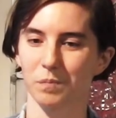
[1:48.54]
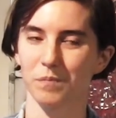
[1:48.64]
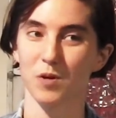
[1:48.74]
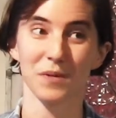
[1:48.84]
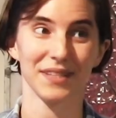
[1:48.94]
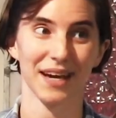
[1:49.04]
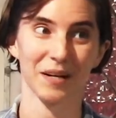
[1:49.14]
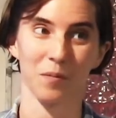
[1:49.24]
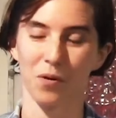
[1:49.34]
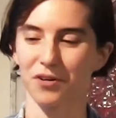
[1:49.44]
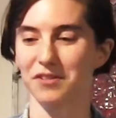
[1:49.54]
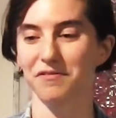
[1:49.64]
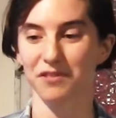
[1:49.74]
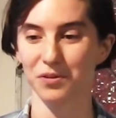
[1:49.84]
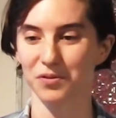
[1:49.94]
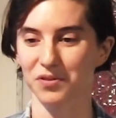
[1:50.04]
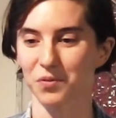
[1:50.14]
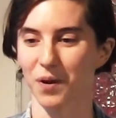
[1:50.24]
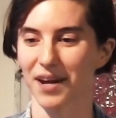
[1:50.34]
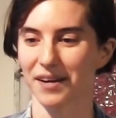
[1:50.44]
humans had a more diffused
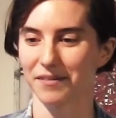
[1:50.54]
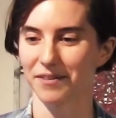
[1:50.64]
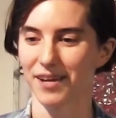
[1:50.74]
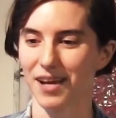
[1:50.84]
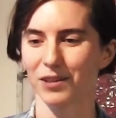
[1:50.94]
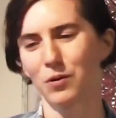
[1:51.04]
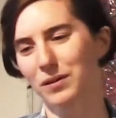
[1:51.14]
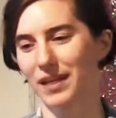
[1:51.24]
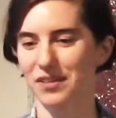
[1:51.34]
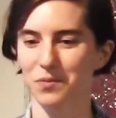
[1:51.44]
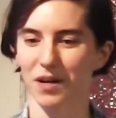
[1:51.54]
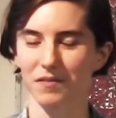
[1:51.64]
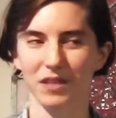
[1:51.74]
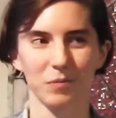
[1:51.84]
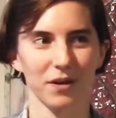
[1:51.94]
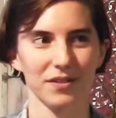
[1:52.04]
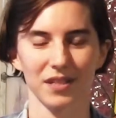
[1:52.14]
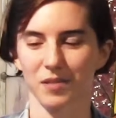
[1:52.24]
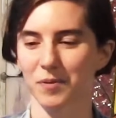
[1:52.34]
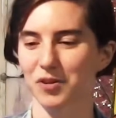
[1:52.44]
way of, localized way of
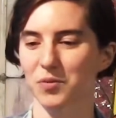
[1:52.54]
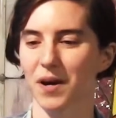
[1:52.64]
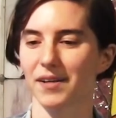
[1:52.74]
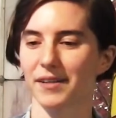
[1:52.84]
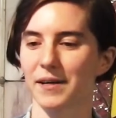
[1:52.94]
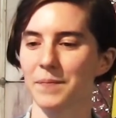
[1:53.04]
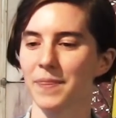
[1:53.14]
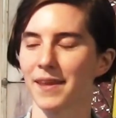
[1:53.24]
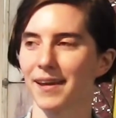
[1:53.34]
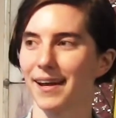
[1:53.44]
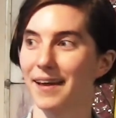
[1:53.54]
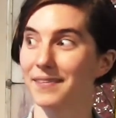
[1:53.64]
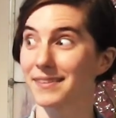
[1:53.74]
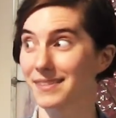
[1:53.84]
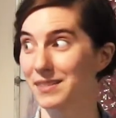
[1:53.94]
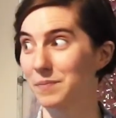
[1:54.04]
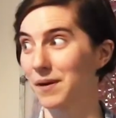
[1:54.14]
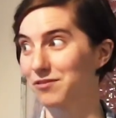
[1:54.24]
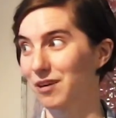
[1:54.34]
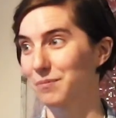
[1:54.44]
expressing spirituality. And this is
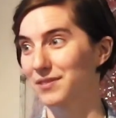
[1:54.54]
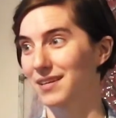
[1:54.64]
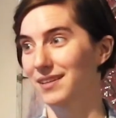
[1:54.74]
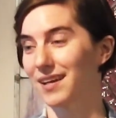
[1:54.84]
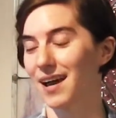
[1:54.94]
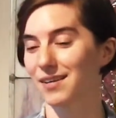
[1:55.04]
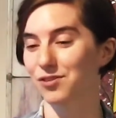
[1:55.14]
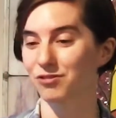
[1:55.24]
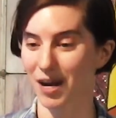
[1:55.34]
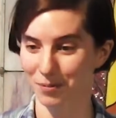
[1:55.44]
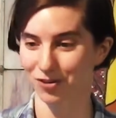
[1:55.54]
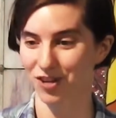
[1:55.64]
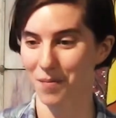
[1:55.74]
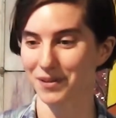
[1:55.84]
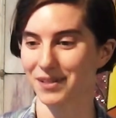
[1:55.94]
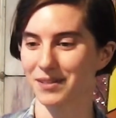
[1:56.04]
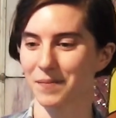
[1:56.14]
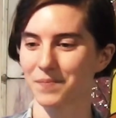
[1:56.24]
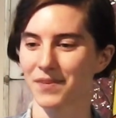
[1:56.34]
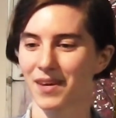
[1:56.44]
best represented as tribal shamanism.
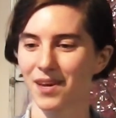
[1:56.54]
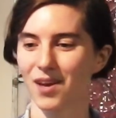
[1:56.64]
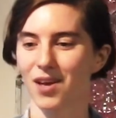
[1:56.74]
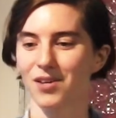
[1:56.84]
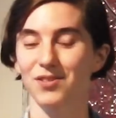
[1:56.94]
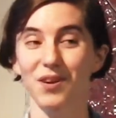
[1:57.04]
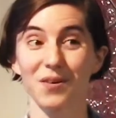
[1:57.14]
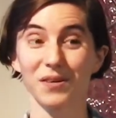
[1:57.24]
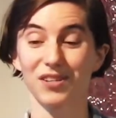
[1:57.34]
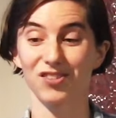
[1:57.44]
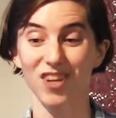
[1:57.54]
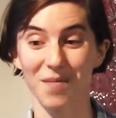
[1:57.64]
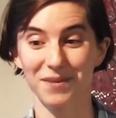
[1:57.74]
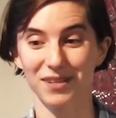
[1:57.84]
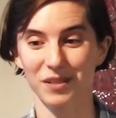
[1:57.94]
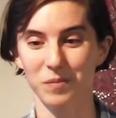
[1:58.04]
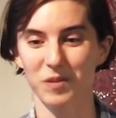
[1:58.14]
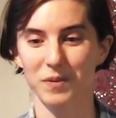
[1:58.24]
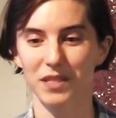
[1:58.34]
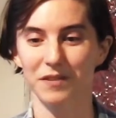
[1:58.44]
So in shamanism,
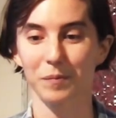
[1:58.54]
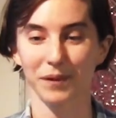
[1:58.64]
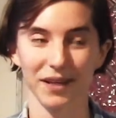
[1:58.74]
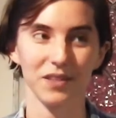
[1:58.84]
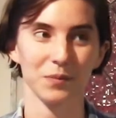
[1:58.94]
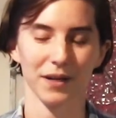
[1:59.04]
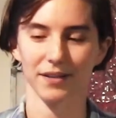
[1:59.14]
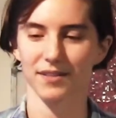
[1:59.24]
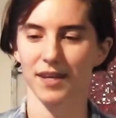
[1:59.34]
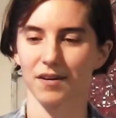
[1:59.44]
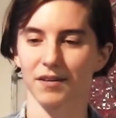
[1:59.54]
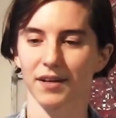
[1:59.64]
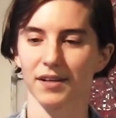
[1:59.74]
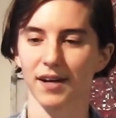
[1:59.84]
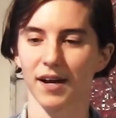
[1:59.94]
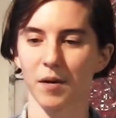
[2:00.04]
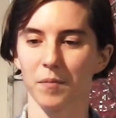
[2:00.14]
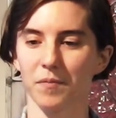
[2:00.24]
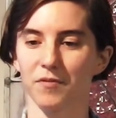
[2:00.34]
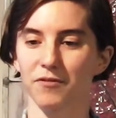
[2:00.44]
specific plants were held sacred
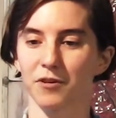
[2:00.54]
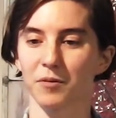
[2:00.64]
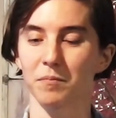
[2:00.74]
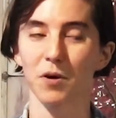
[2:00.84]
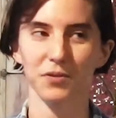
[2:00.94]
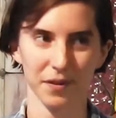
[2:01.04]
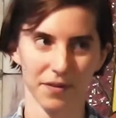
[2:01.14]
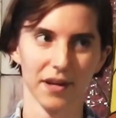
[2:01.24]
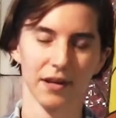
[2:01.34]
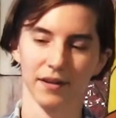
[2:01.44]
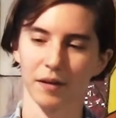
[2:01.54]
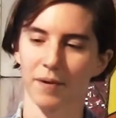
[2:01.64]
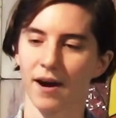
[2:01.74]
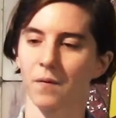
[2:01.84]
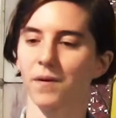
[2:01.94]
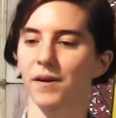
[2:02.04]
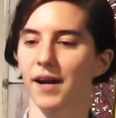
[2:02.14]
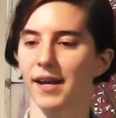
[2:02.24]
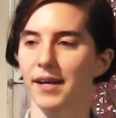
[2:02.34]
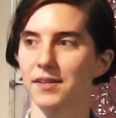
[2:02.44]
um, for mostly their healing power
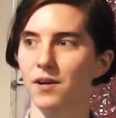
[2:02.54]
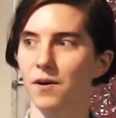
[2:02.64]
and